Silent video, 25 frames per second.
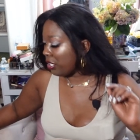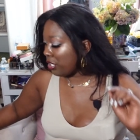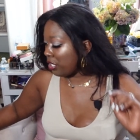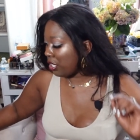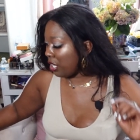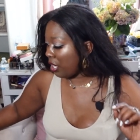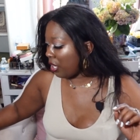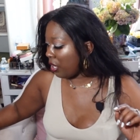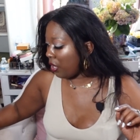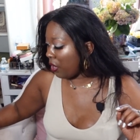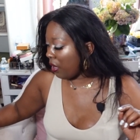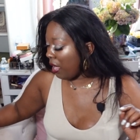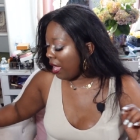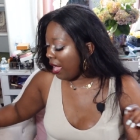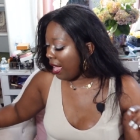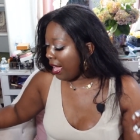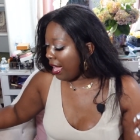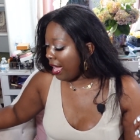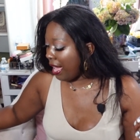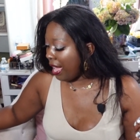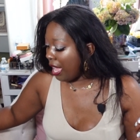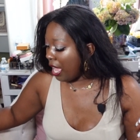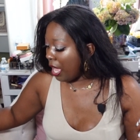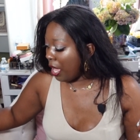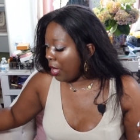So
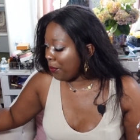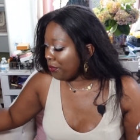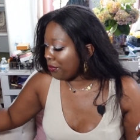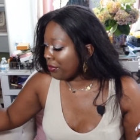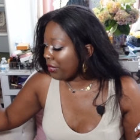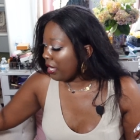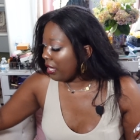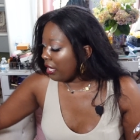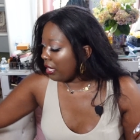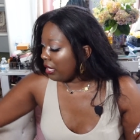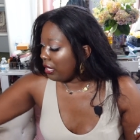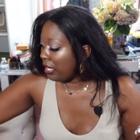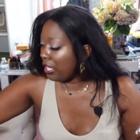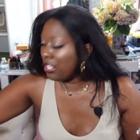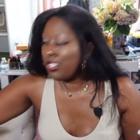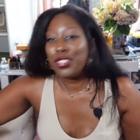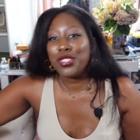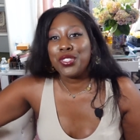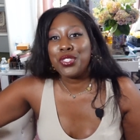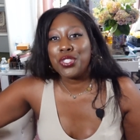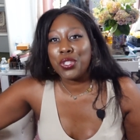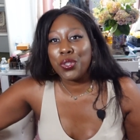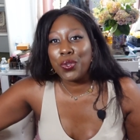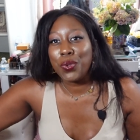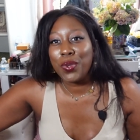
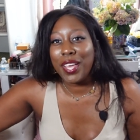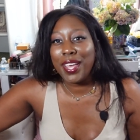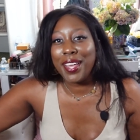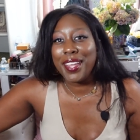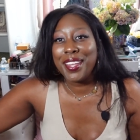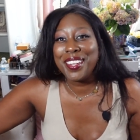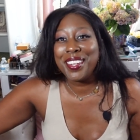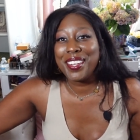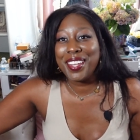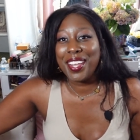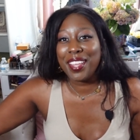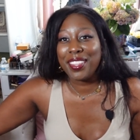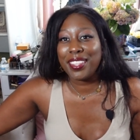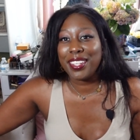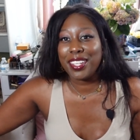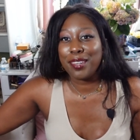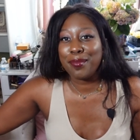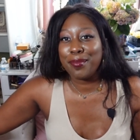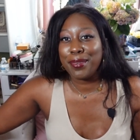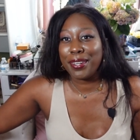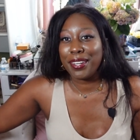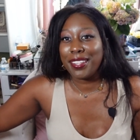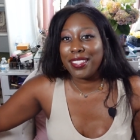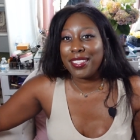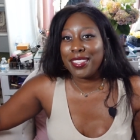let's do another
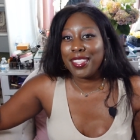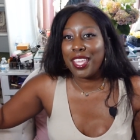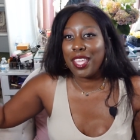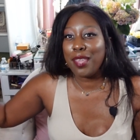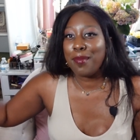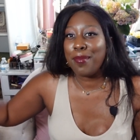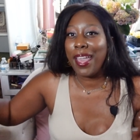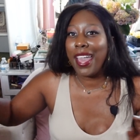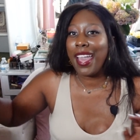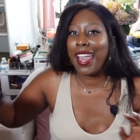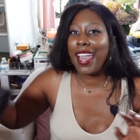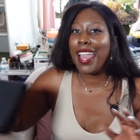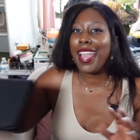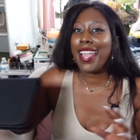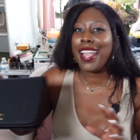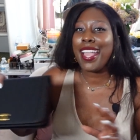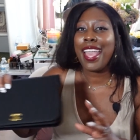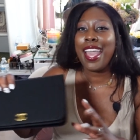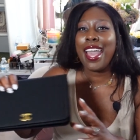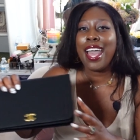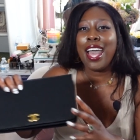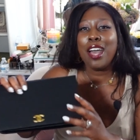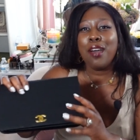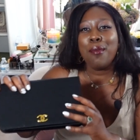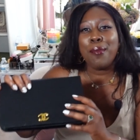birthday bag.
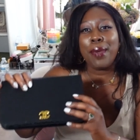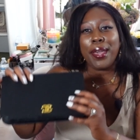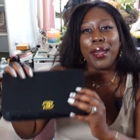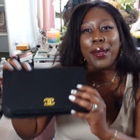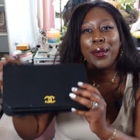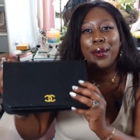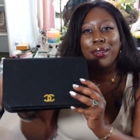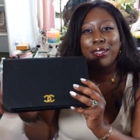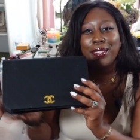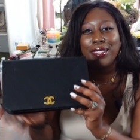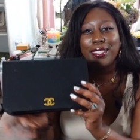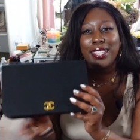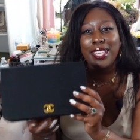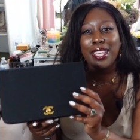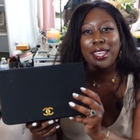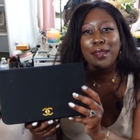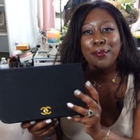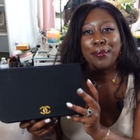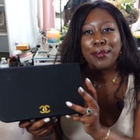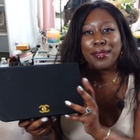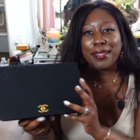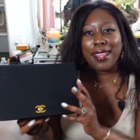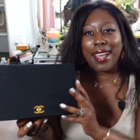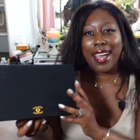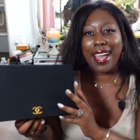My only
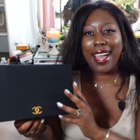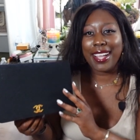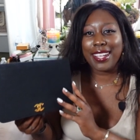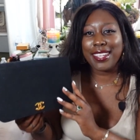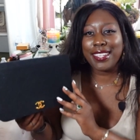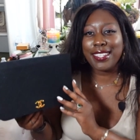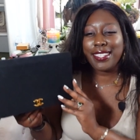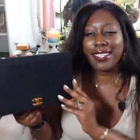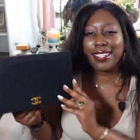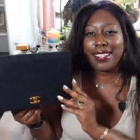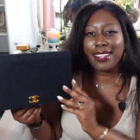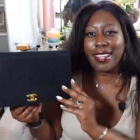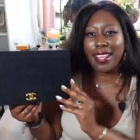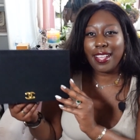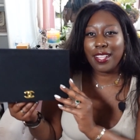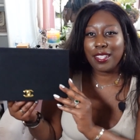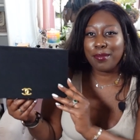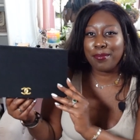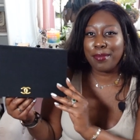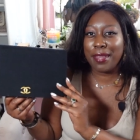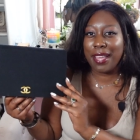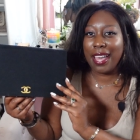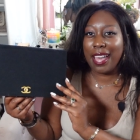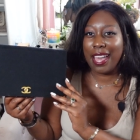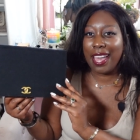black Chanel
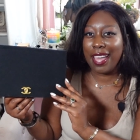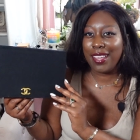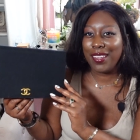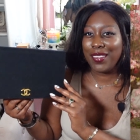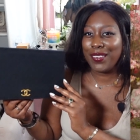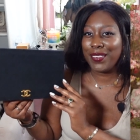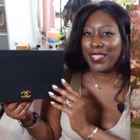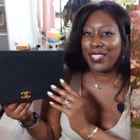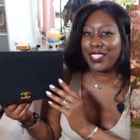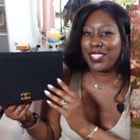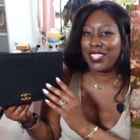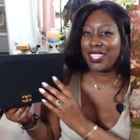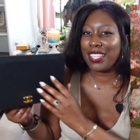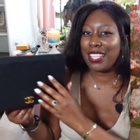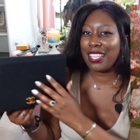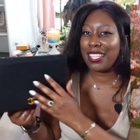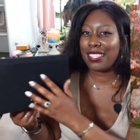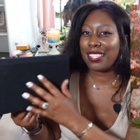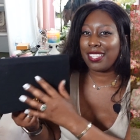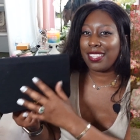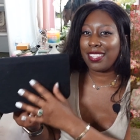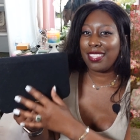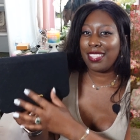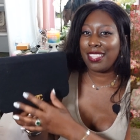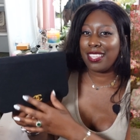bag, which
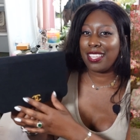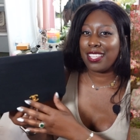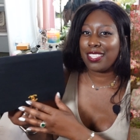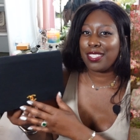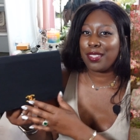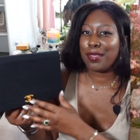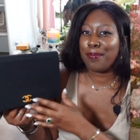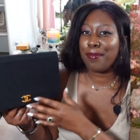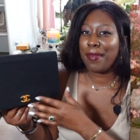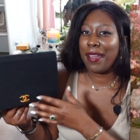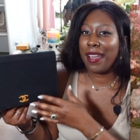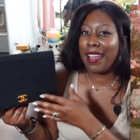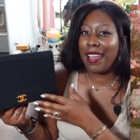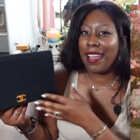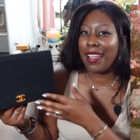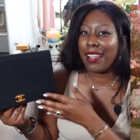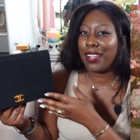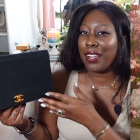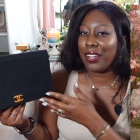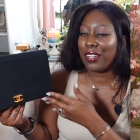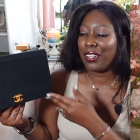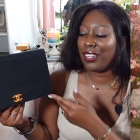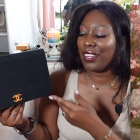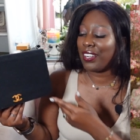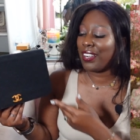is this
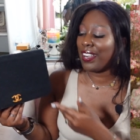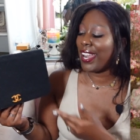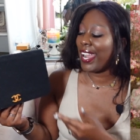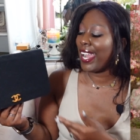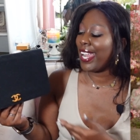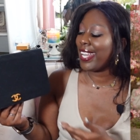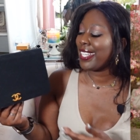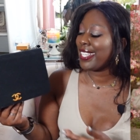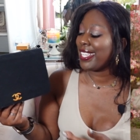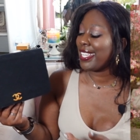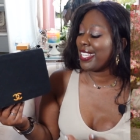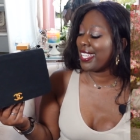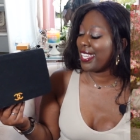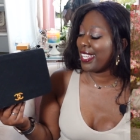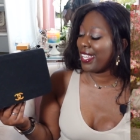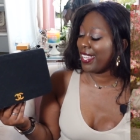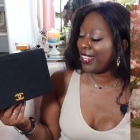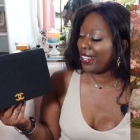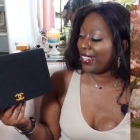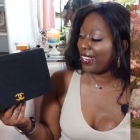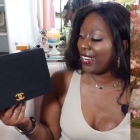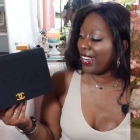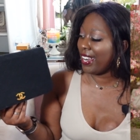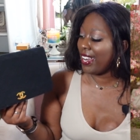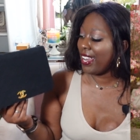bag right
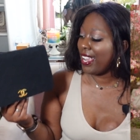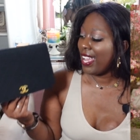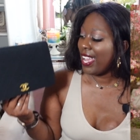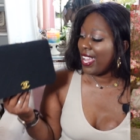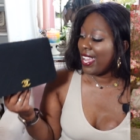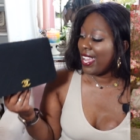here.